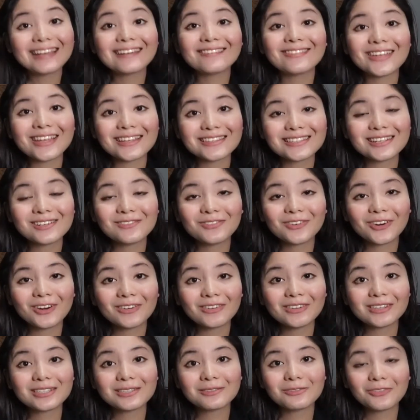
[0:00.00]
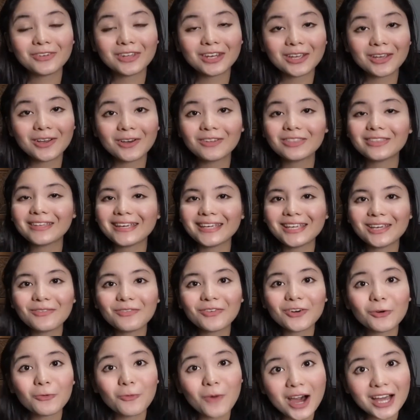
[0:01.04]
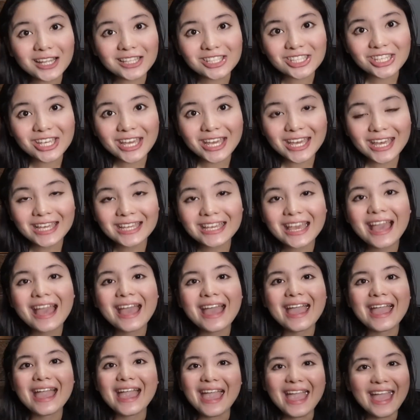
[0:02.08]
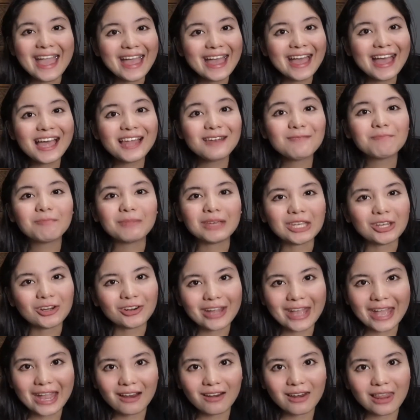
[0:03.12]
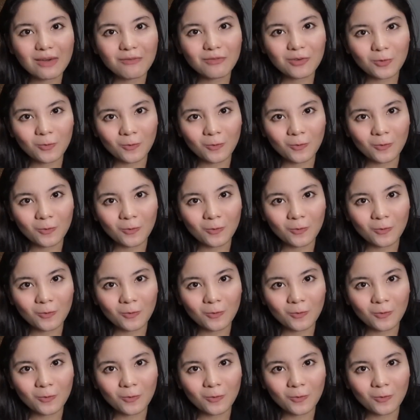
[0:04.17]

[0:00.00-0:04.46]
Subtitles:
That's it for this video. Thank you for watching, and may your hair never